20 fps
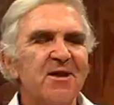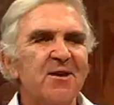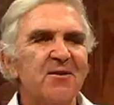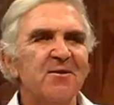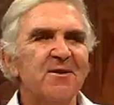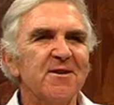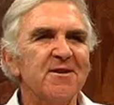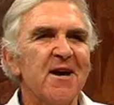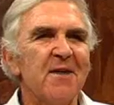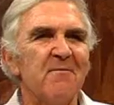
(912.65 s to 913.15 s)
They're
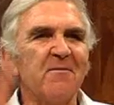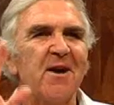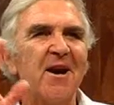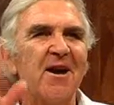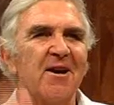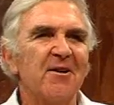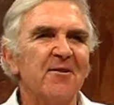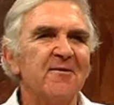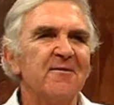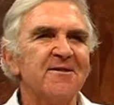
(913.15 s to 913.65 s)
in the same
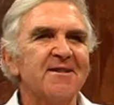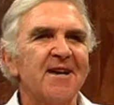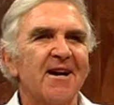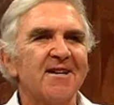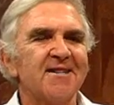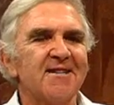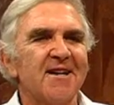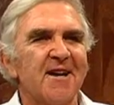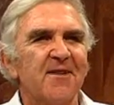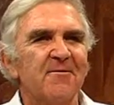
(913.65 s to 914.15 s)
category as
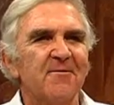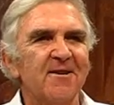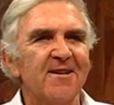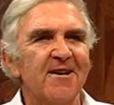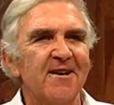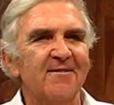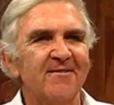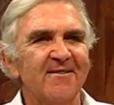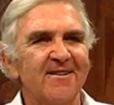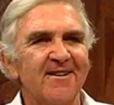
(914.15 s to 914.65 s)
duck, starting with
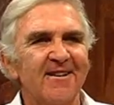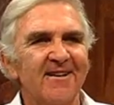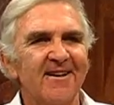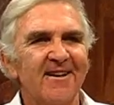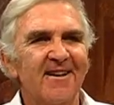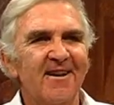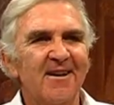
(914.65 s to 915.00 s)
F, yeah.